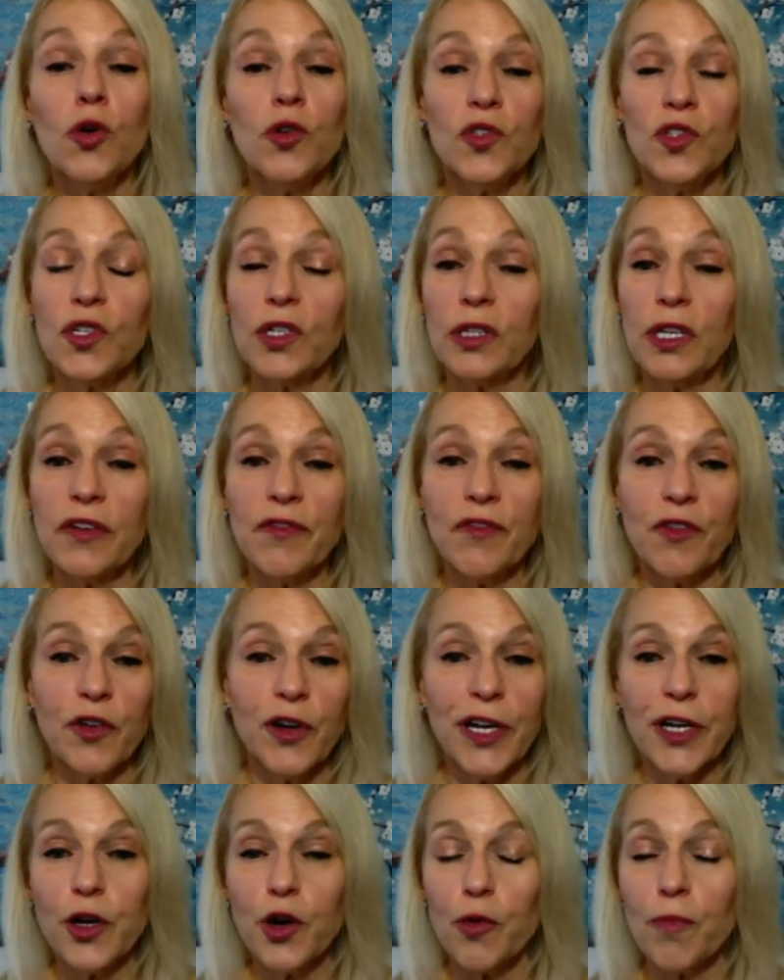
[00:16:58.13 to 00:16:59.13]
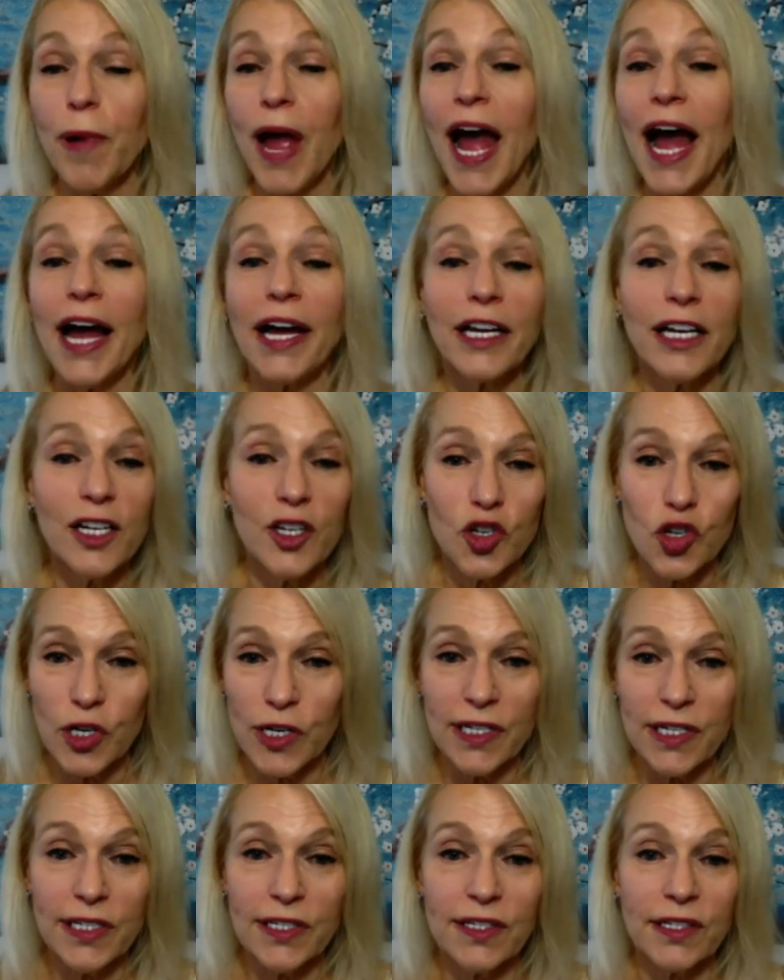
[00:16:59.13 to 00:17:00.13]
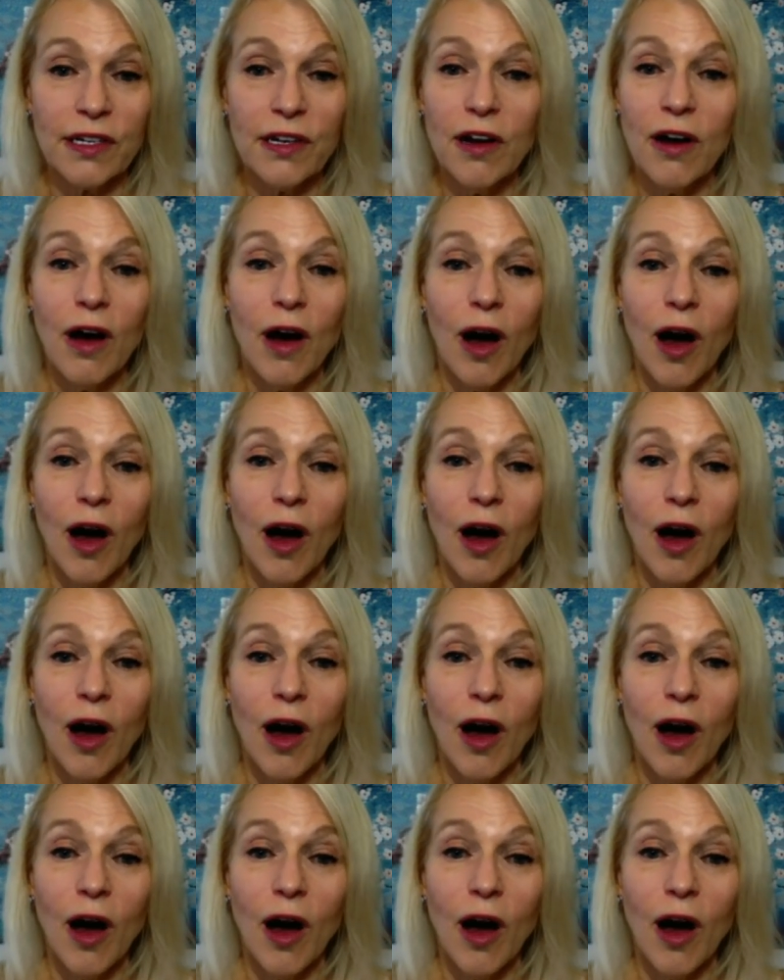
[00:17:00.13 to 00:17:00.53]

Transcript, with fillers: who's delivering your packages